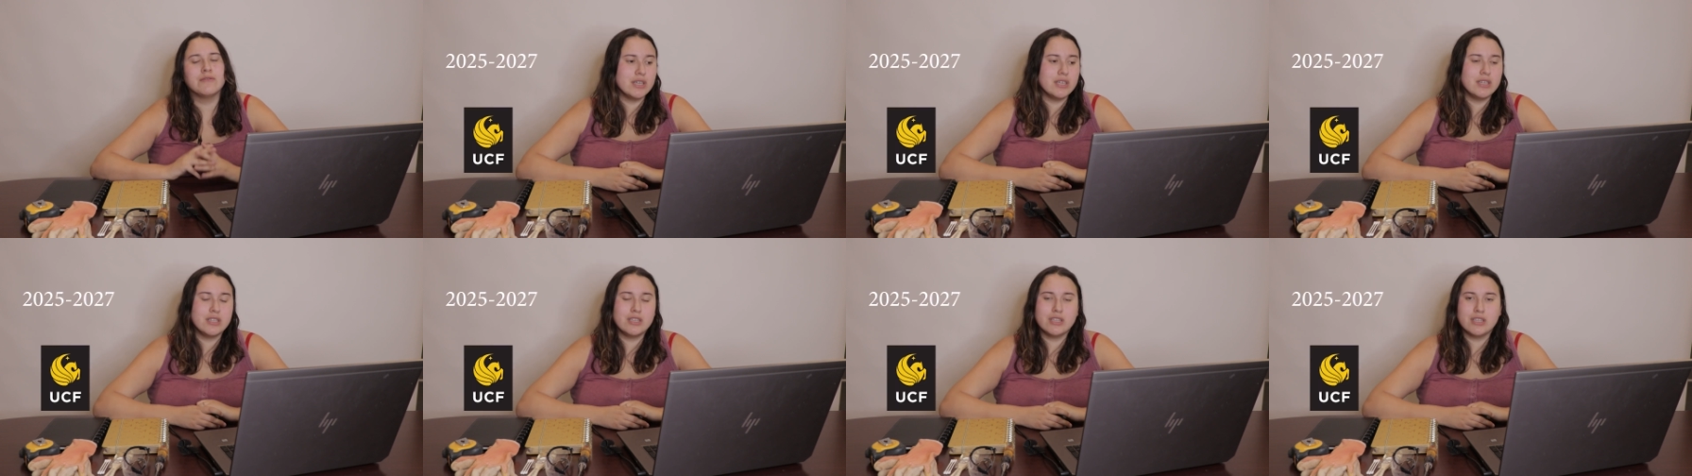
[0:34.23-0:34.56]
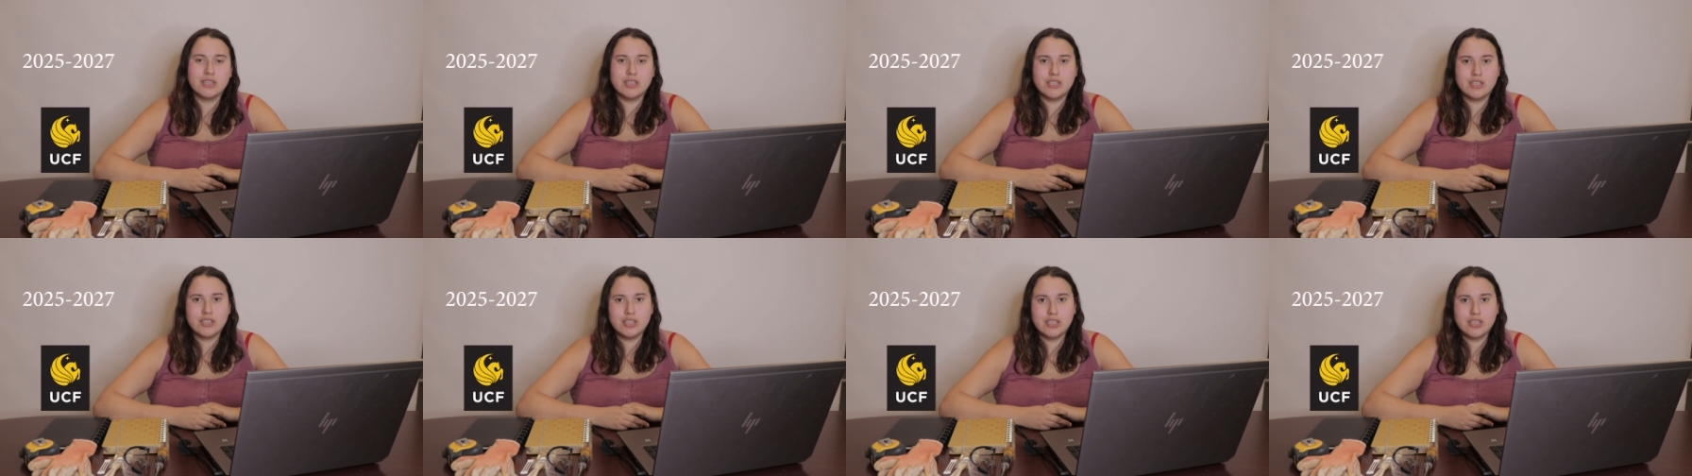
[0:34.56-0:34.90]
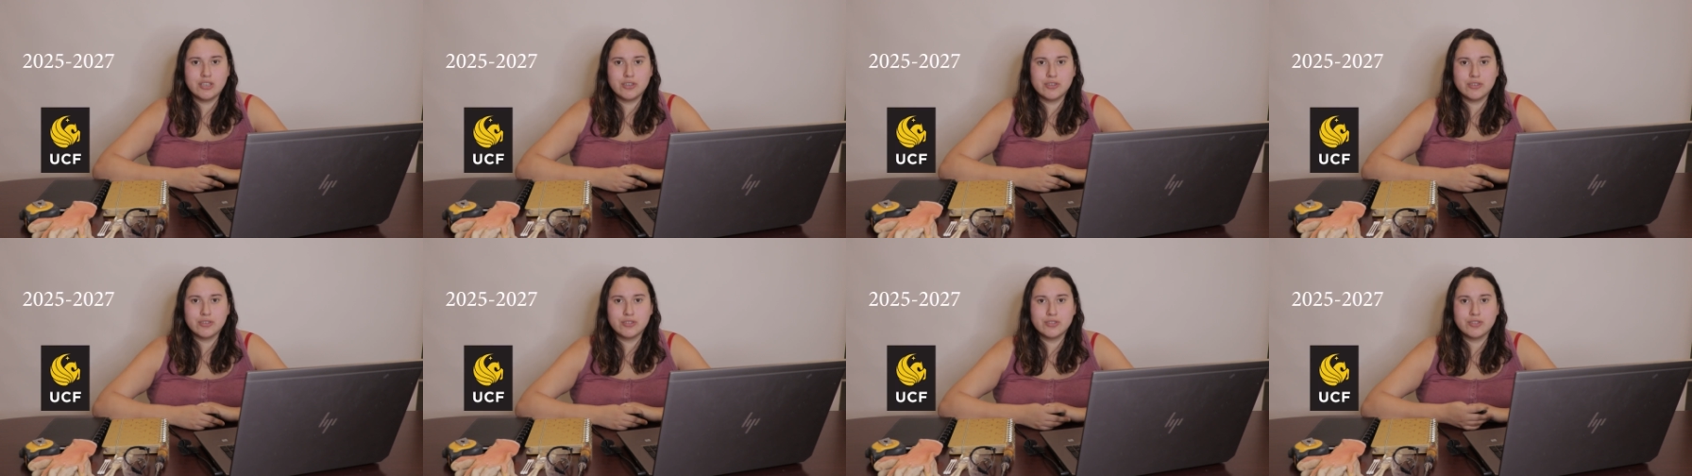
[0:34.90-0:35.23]
In
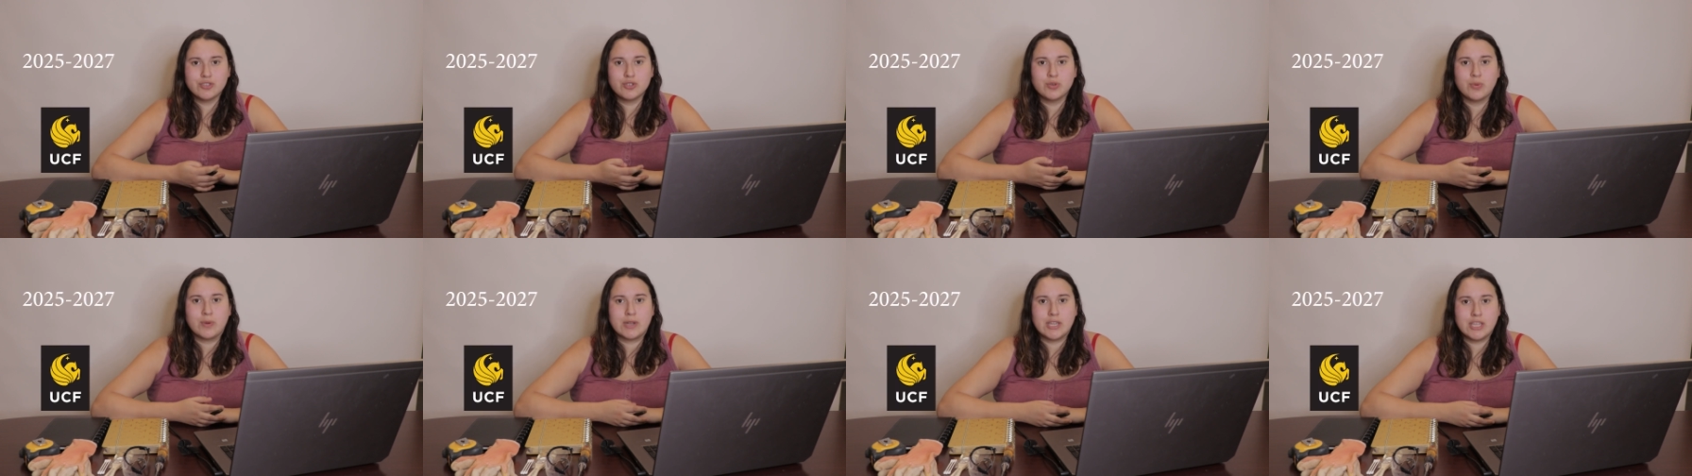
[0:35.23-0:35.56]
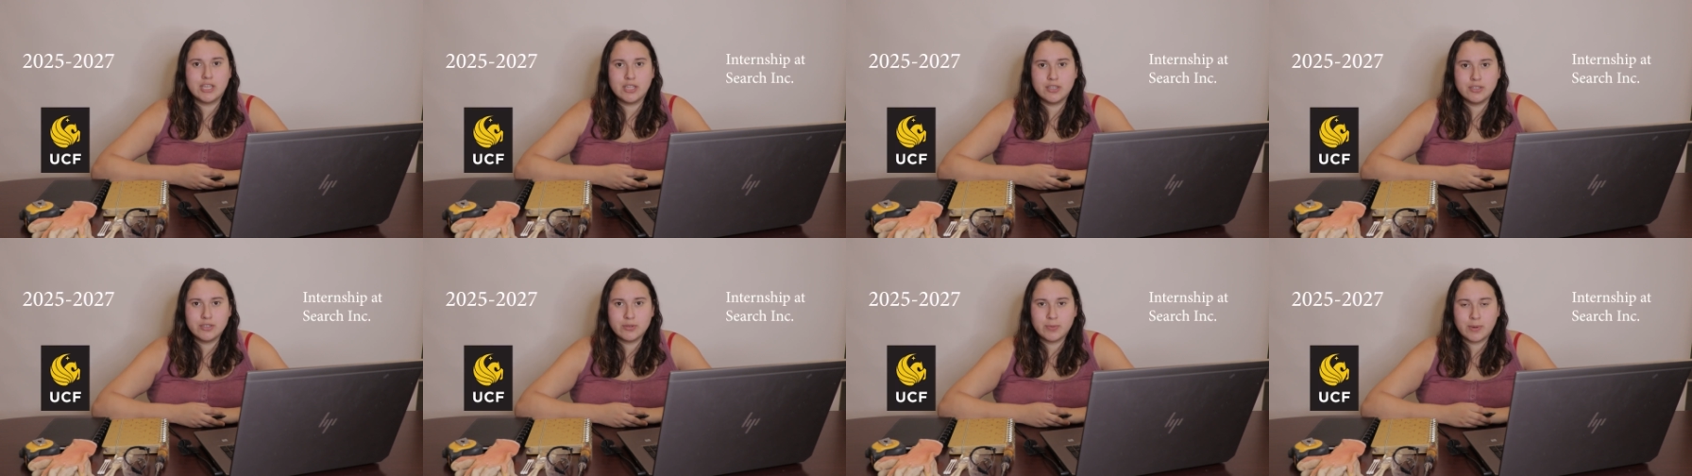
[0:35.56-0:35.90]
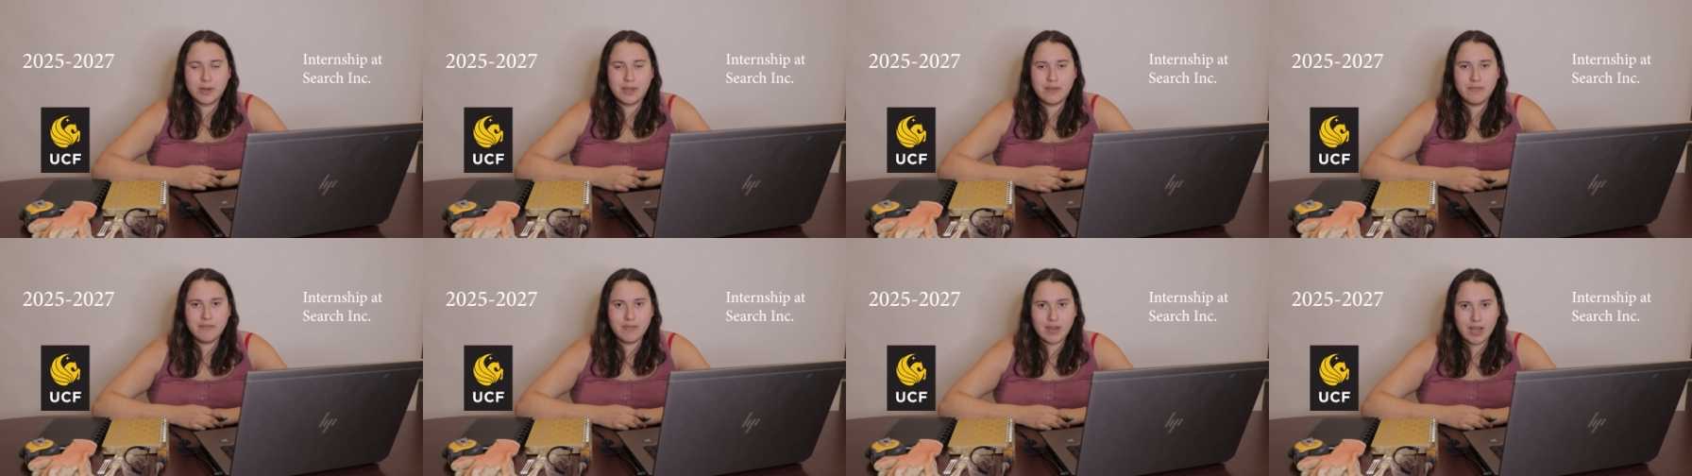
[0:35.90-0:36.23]
year
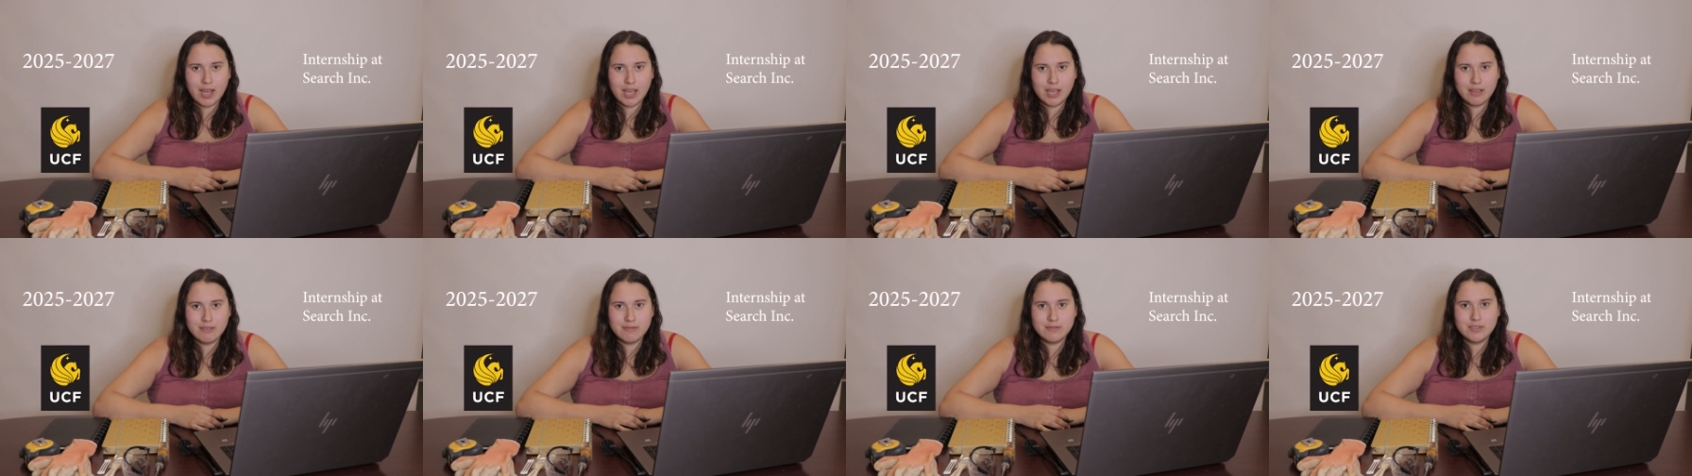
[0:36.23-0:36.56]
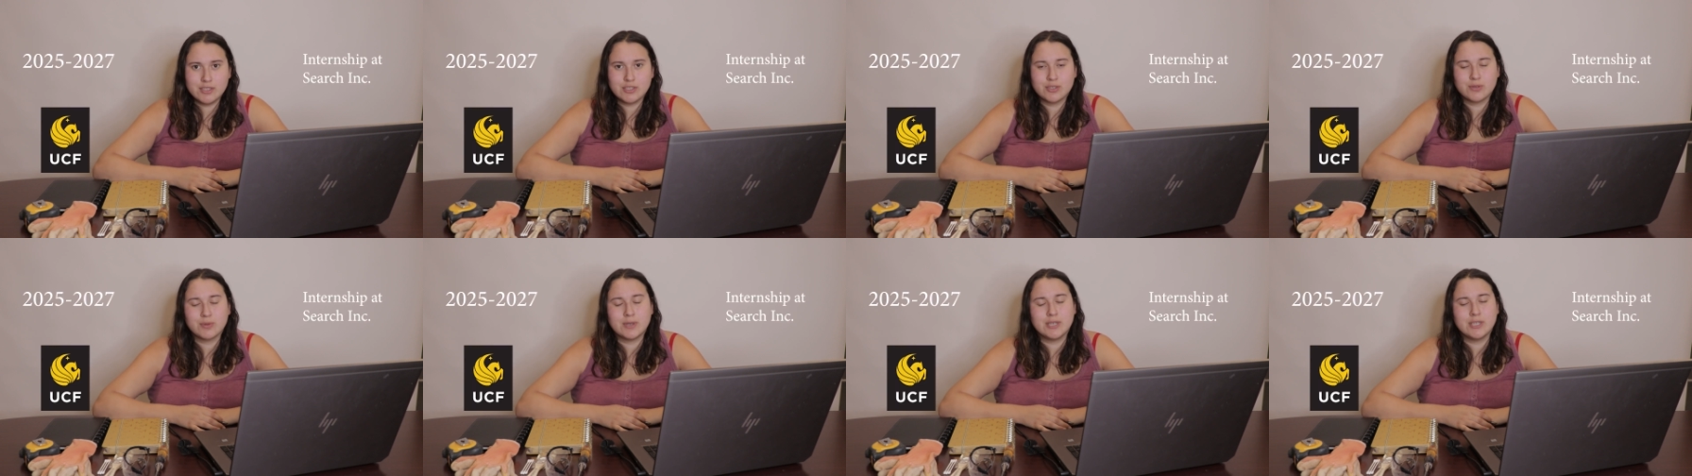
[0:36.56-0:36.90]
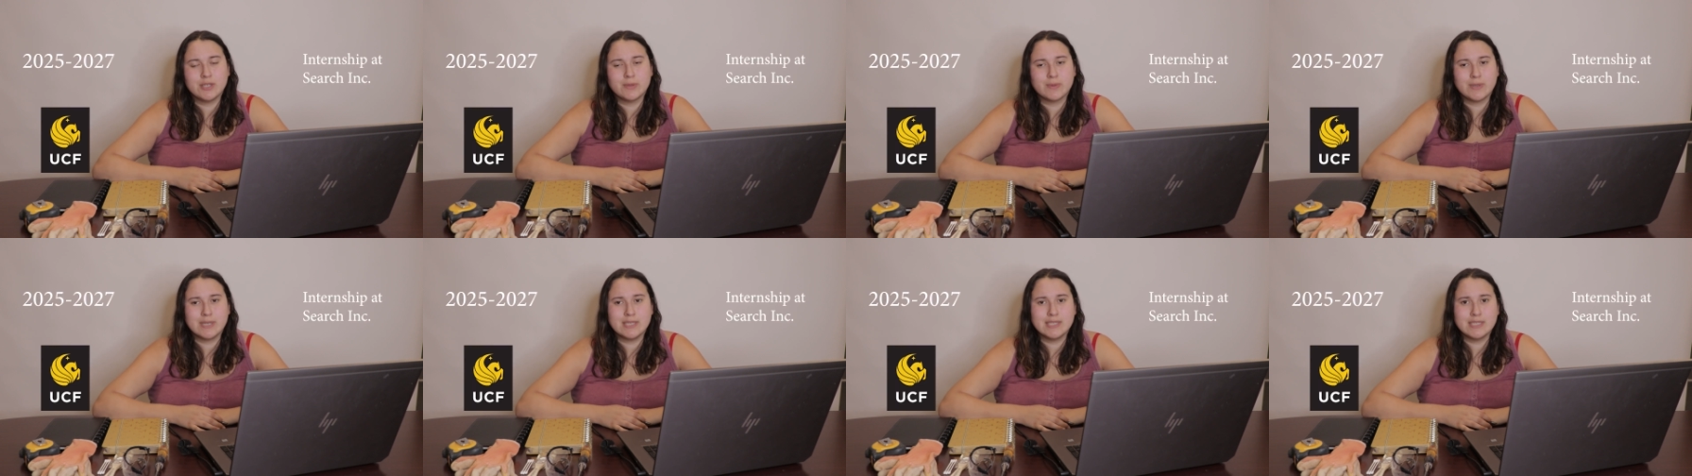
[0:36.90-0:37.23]
2025 to
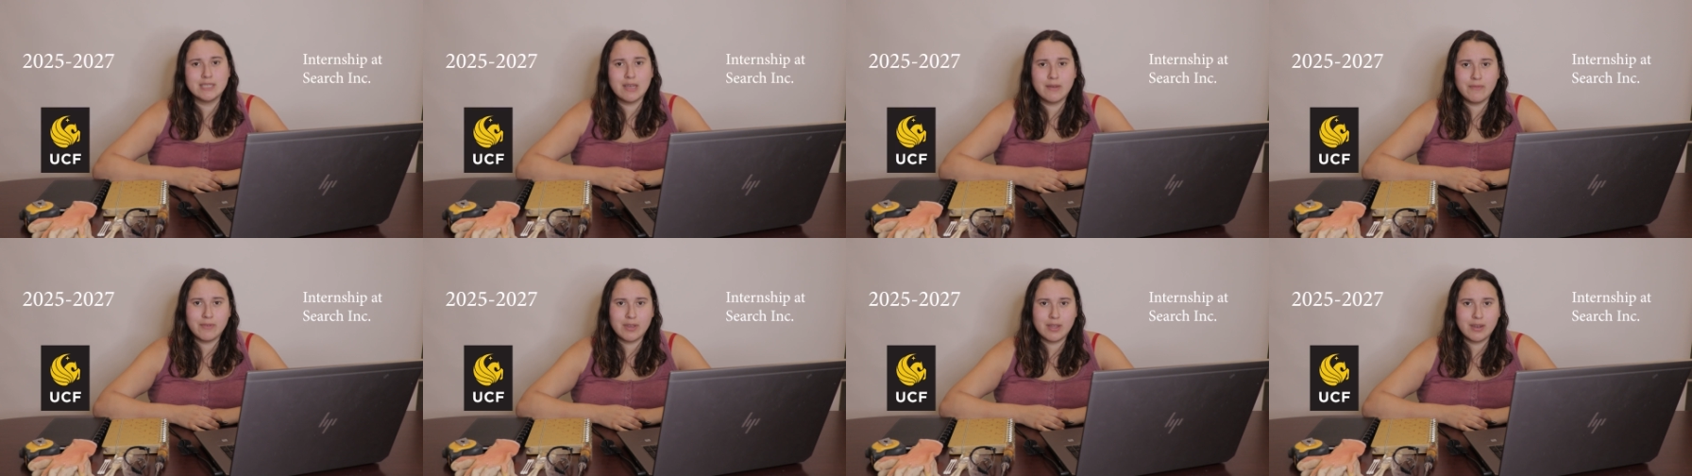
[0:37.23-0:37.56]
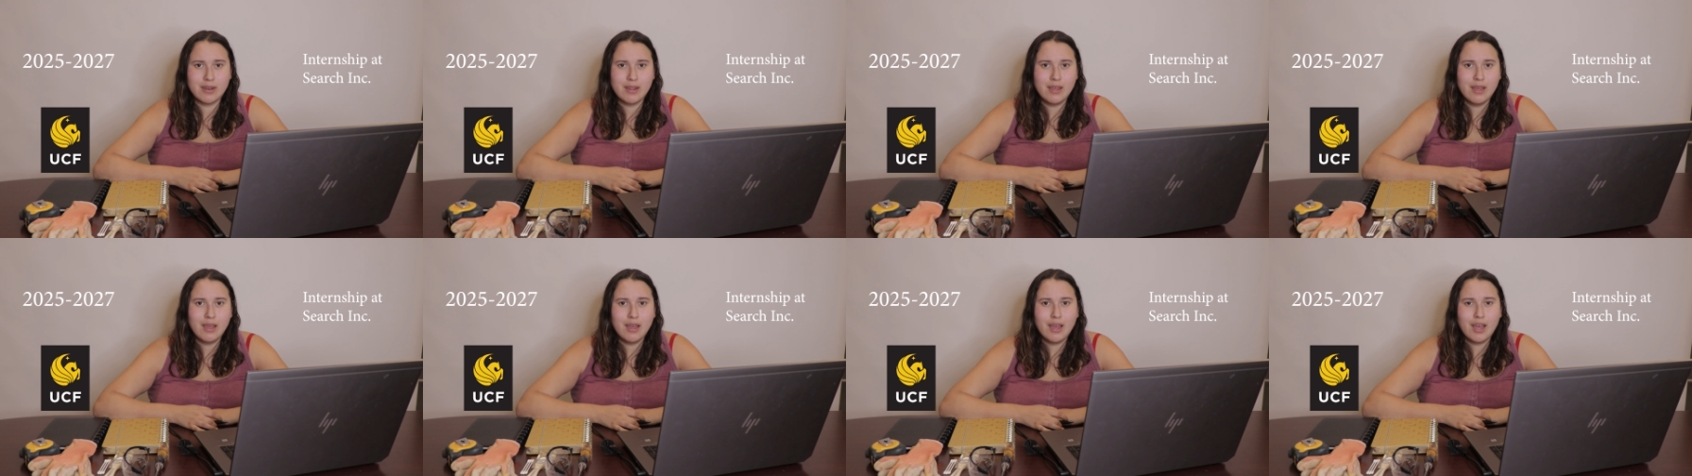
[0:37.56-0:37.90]
2027,